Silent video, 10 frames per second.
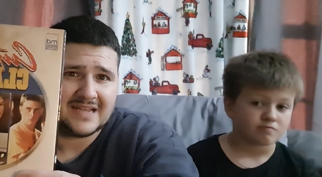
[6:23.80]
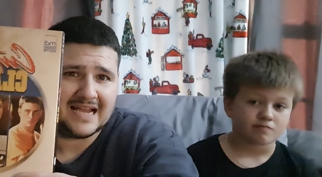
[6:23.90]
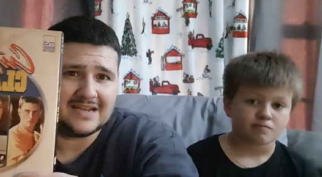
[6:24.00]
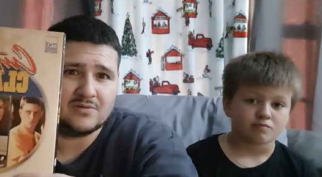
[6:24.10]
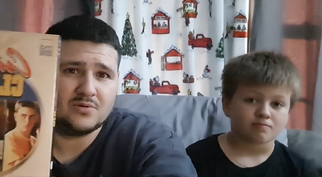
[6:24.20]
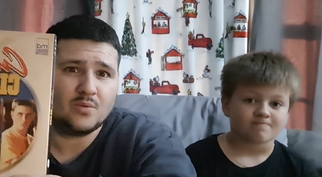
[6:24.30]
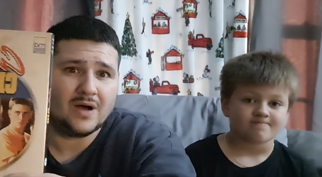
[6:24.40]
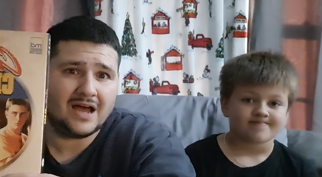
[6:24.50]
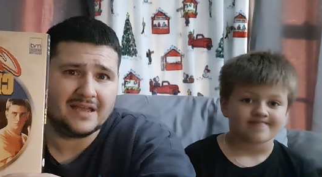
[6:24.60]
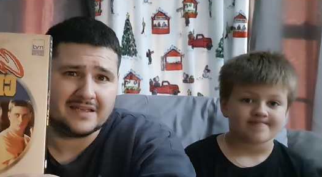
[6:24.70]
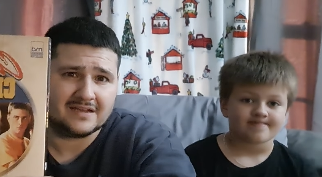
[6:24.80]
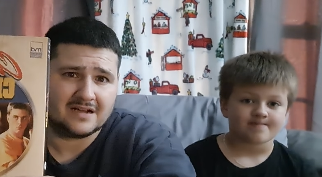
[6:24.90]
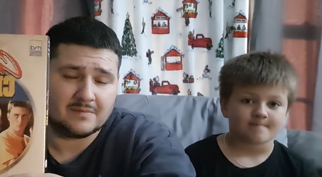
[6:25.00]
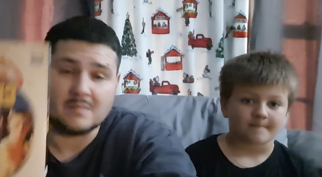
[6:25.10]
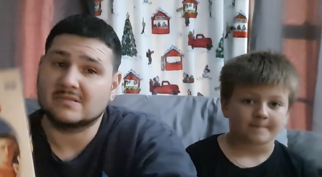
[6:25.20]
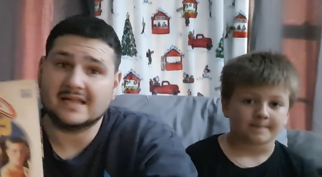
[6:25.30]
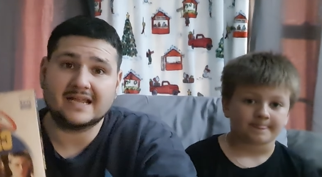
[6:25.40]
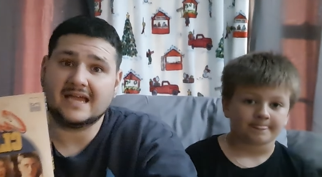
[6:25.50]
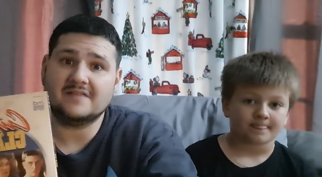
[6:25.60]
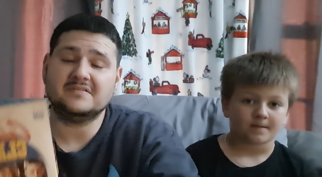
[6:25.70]
Speaker 1: I don't know why. Um, I'm glad
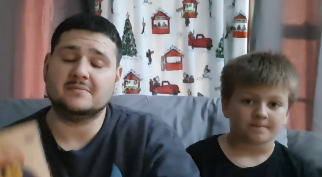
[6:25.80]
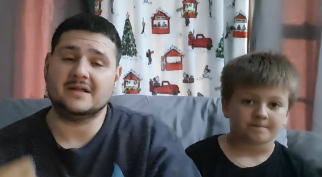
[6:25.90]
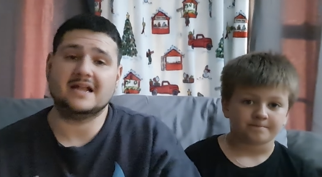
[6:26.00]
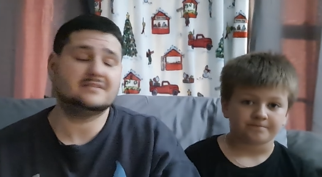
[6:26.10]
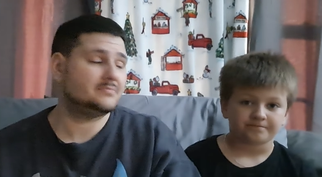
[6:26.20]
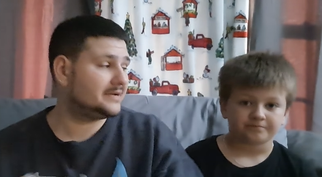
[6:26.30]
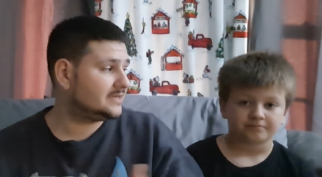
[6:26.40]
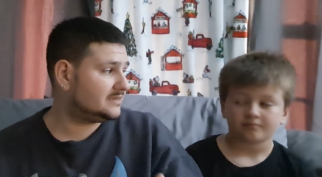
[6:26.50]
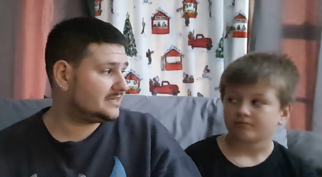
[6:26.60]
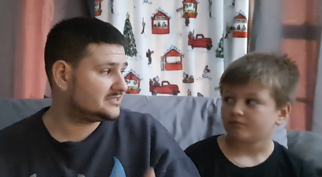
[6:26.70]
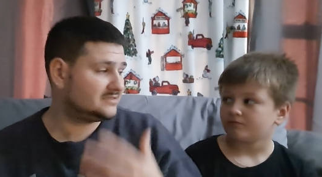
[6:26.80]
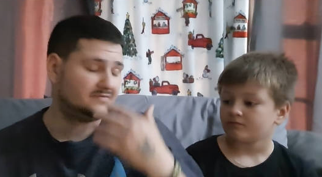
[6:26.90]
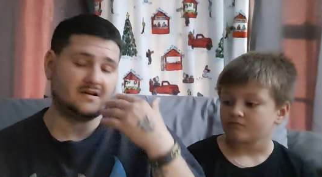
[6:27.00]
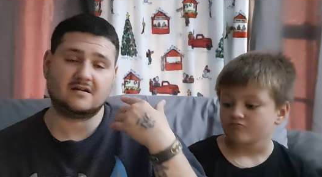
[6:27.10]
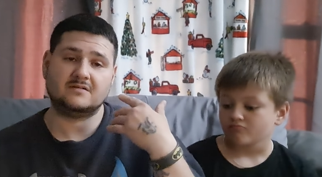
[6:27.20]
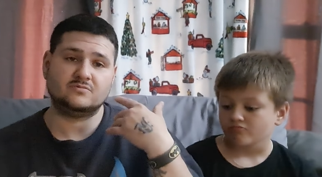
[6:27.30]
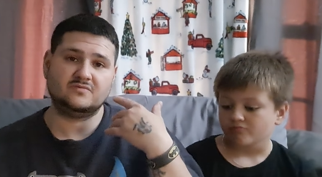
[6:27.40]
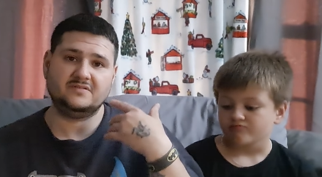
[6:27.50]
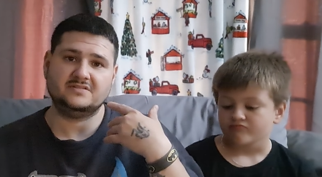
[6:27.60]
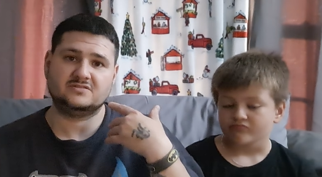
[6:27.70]
I have it. I'm gonna add it to my collection of horror
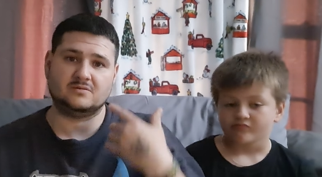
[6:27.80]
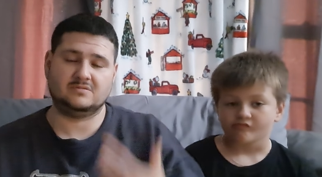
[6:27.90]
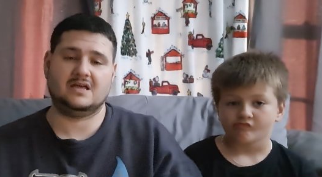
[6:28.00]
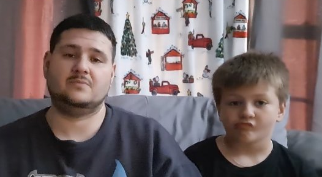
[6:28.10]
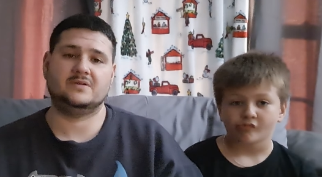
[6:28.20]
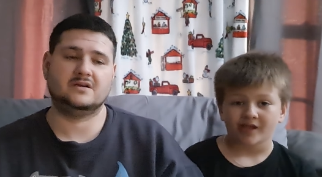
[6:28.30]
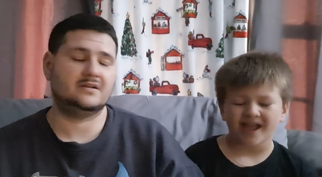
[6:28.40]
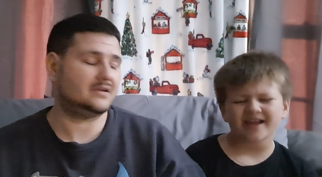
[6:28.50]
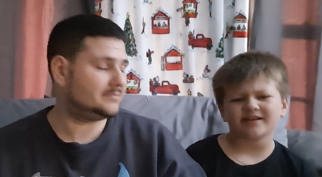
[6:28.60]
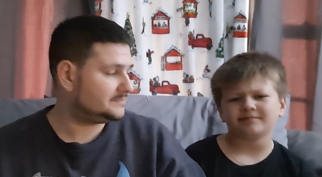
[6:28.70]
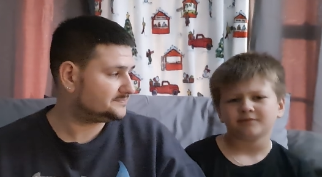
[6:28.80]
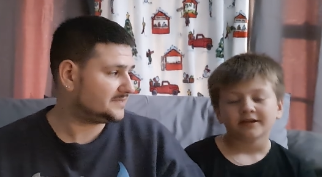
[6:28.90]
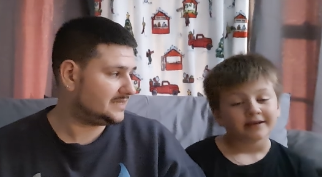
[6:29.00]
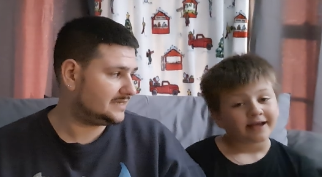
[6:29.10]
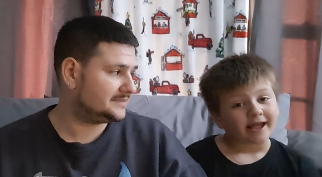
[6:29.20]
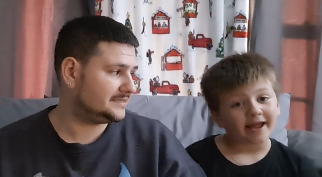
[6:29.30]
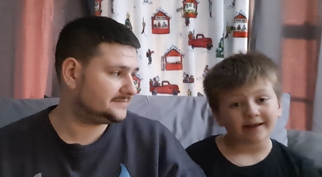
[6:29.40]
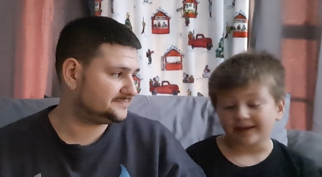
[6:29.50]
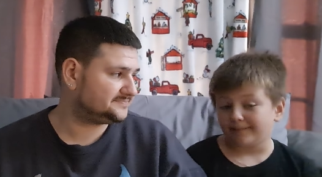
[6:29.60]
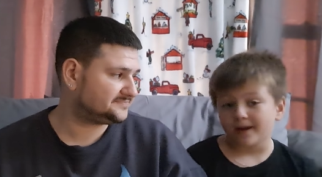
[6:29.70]
movies, so I'm glad we got it.
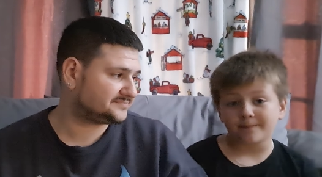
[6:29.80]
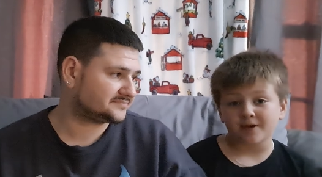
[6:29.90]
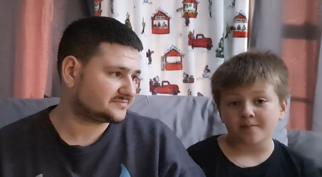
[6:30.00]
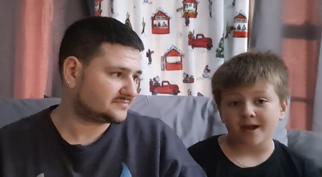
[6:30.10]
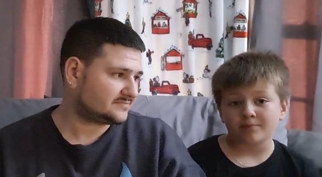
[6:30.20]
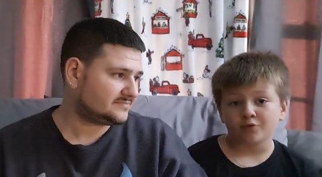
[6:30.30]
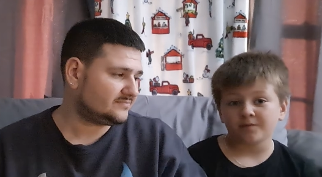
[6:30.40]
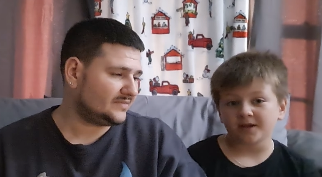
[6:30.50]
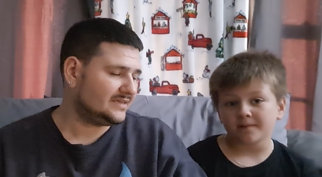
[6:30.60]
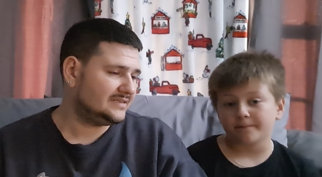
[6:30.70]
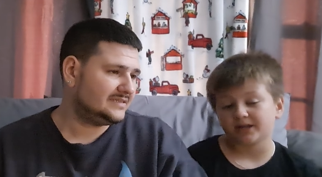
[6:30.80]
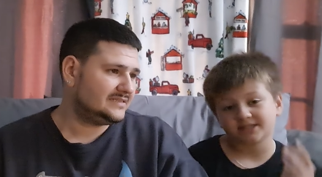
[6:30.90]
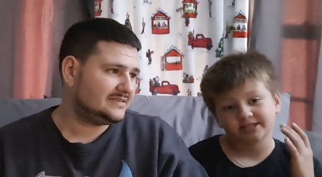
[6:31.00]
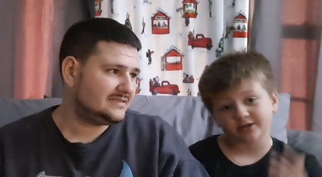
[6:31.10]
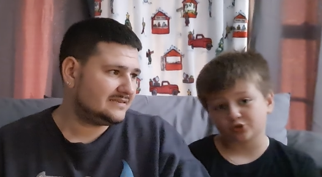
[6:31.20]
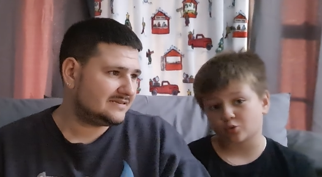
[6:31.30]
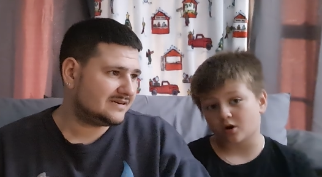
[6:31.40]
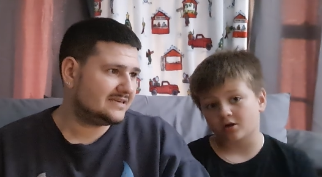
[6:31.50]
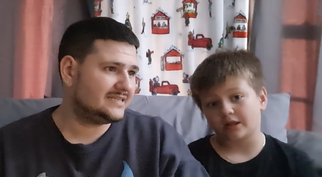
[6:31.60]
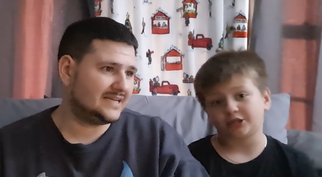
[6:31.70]
Speaker 2: It, it, might be a bad movie, but it's still to
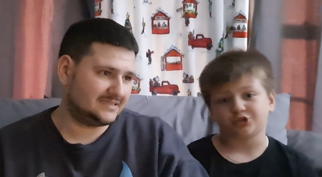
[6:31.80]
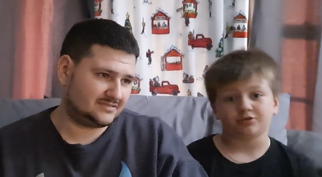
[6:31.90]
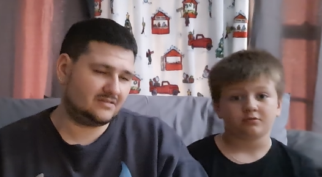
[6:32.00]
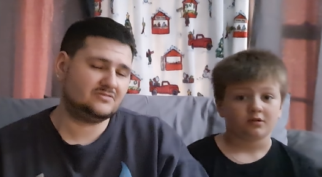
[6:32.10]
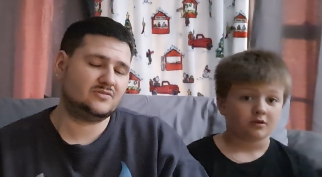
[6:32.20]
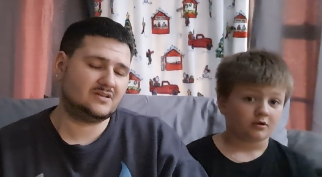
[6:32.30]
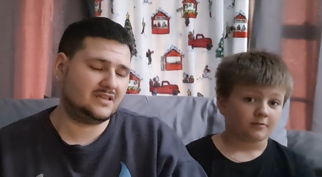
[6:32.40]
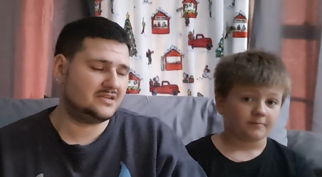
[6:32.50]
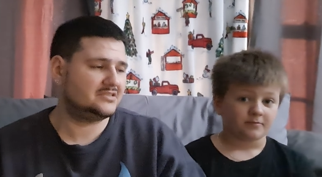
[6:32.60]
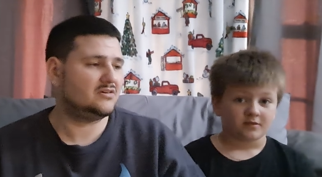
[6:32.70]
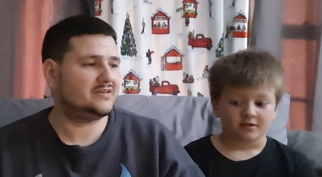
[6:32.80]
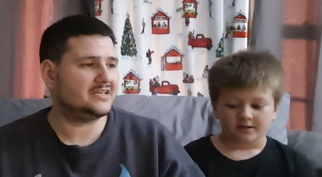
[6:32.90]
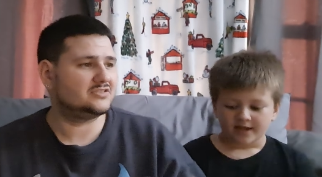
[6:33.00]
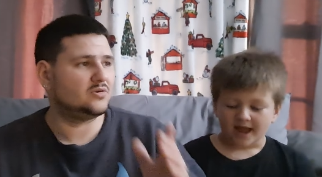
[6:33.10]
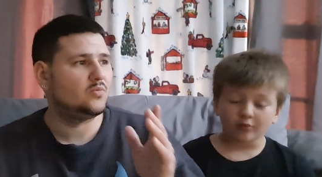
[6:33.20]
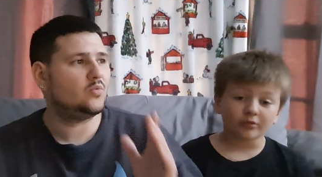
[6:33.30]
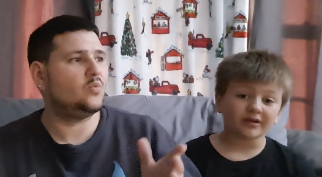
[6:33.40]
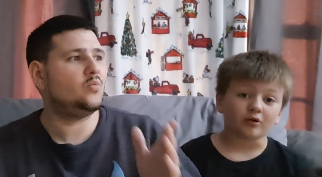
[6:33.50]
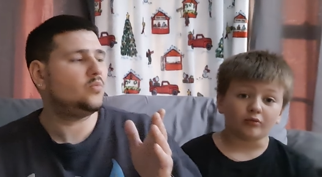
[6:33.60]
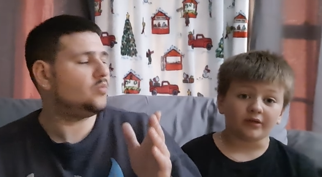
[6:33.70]
our collection. Yeah, it's
Speaker 1: still to our collection. Okay, so. And we,
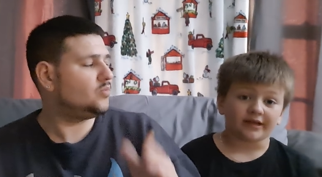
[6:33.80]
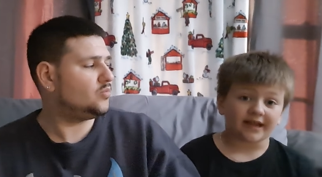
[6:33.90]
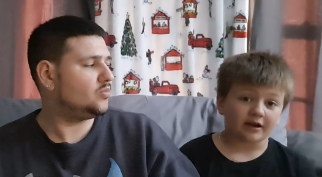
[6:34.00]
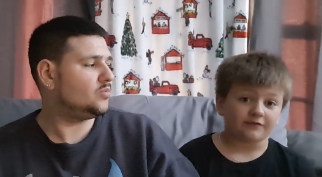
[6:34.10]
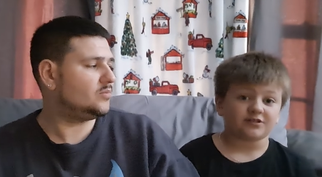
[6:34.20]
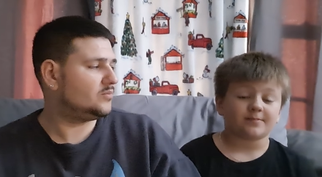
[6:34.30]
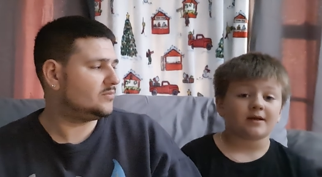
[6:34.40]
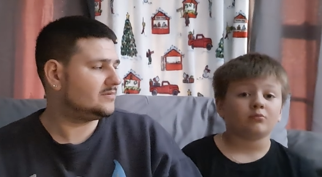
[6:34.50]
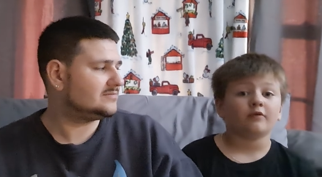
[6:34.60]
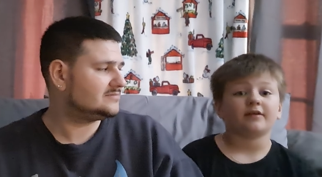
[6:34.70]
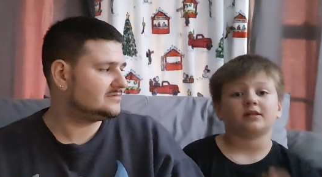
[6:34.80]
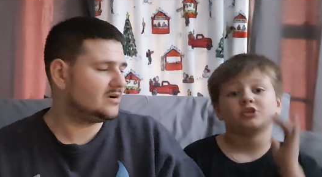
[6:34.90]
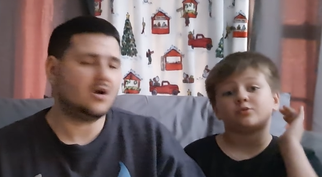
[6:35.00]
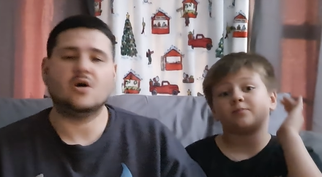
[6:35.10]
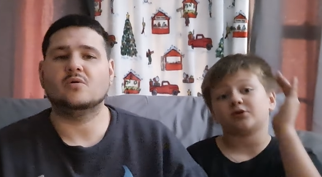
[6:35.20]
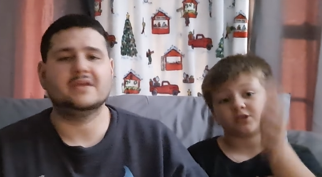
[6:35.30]
we don't
Speaker 2: really care if it's a bad movie. At least we oh,